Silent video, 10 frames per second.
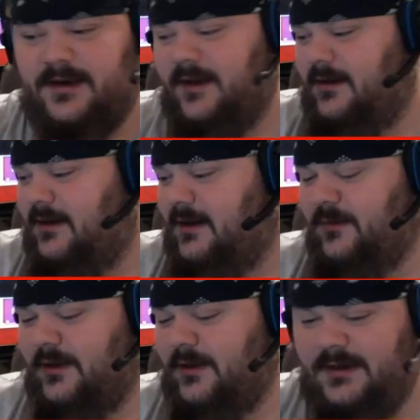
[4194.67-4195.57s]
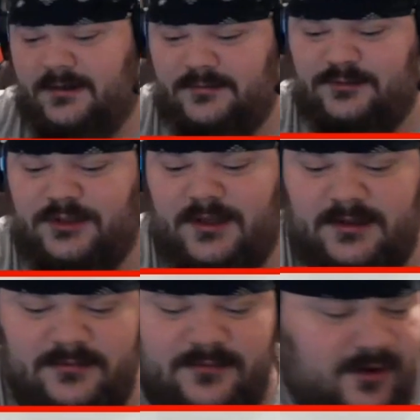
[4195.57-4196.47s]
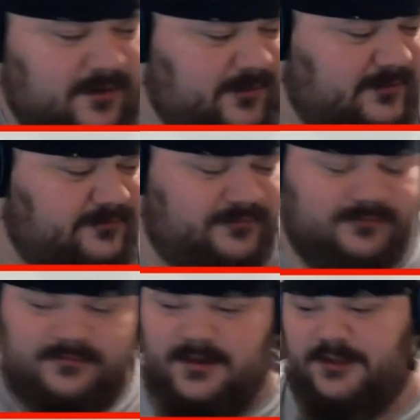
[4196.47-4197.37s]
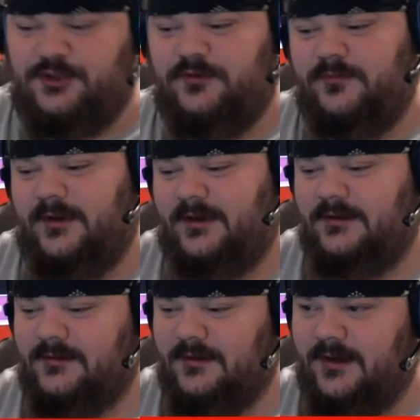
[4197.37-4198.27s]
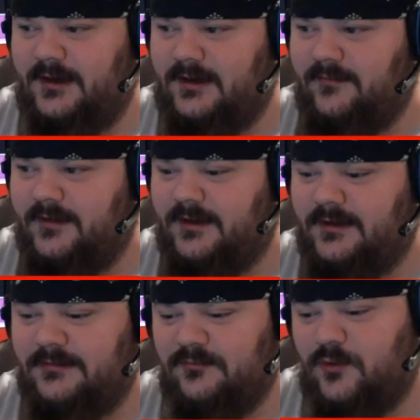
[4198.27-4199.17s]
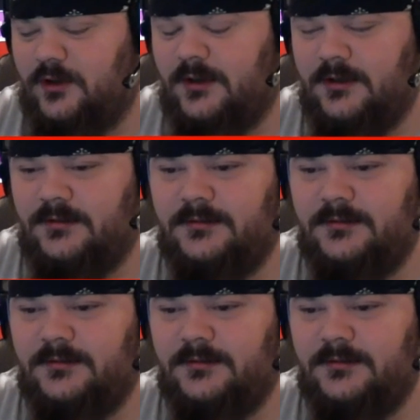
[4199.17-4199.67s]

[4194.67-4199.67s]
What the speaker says: I rented a giant armored SUV or ATV, and we're good.